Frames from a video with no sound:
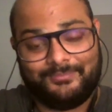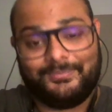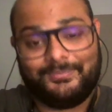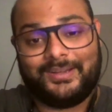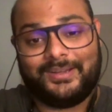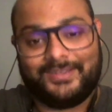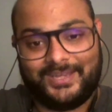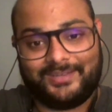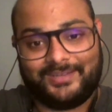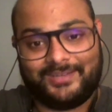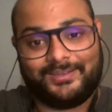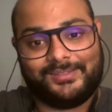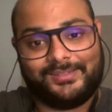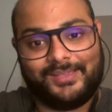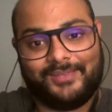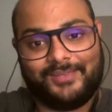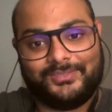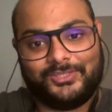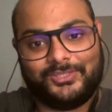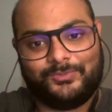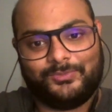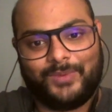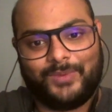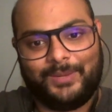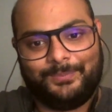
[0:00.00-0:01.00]
But data
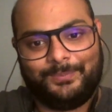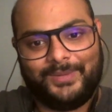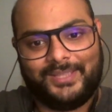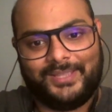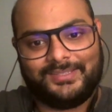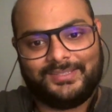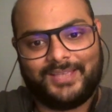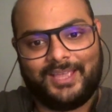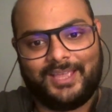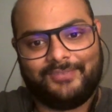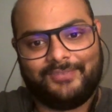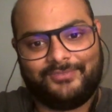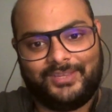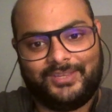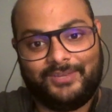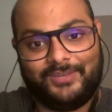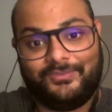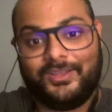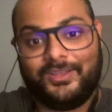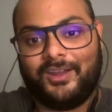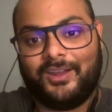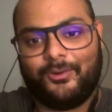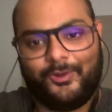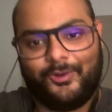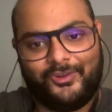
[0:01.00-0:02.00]
science is one place I feel
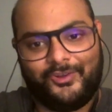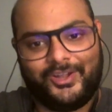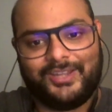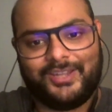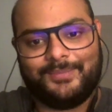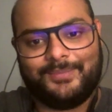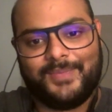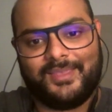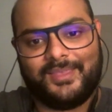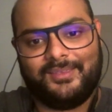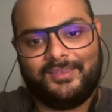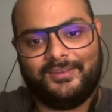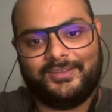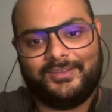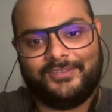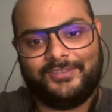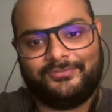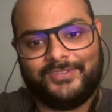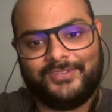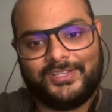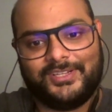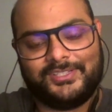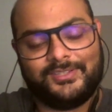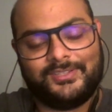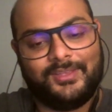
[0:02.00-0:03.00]
we are already making a
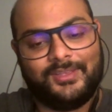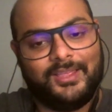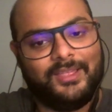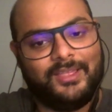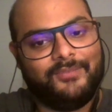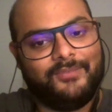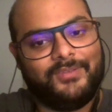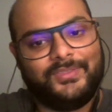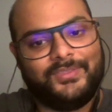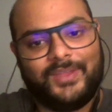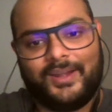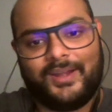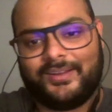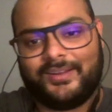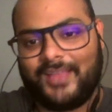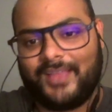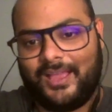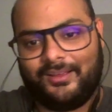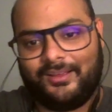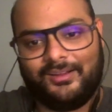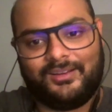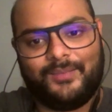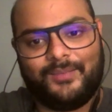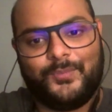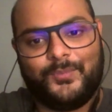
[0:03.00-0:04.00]
difference with our
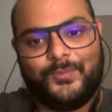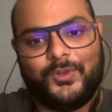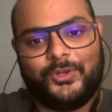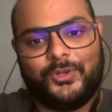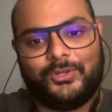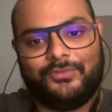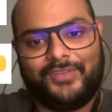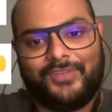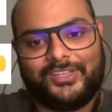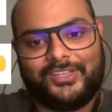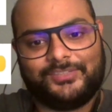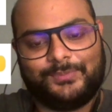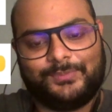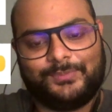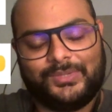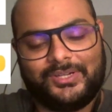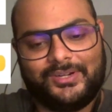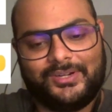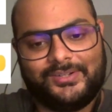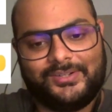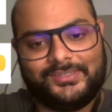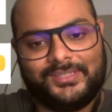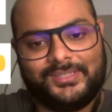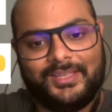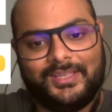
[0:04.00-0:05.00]
Kaggle community of
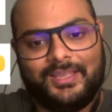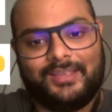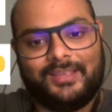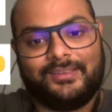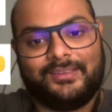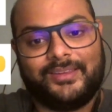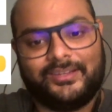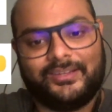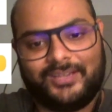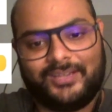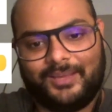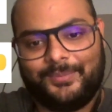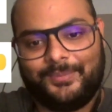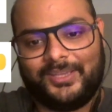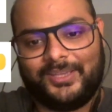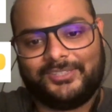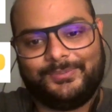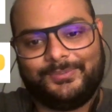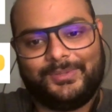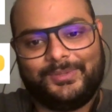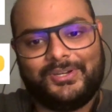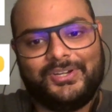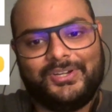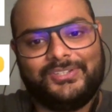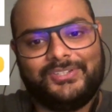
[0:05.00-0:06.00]
experts, GitHub
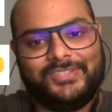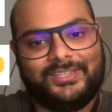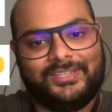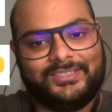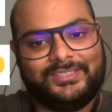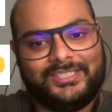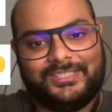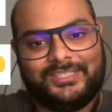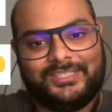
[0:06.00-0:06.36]
experts, and